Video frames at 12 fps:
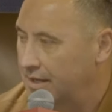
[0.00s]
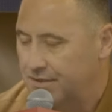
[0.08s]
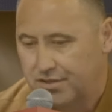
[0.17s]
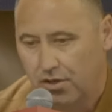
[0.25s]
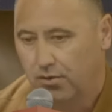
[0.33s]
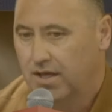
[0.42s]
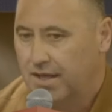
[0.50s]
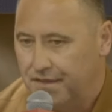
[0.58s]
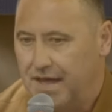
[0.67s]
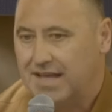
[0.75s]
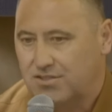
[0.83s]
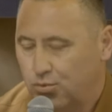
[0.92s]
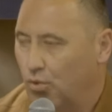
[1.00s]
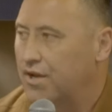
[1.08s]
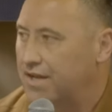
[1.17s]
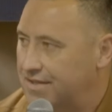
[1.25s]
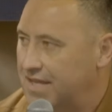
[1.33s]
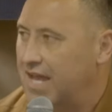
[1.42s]
Mm-hmm. And so that's
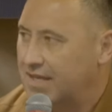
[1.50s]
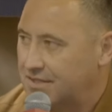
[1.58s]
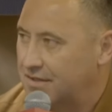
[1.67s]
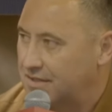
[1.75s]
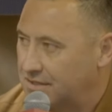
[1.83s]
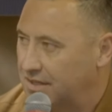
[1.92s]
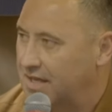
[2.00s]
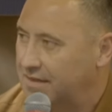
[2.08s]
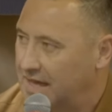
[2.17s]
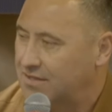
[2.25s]
what it takes in this league.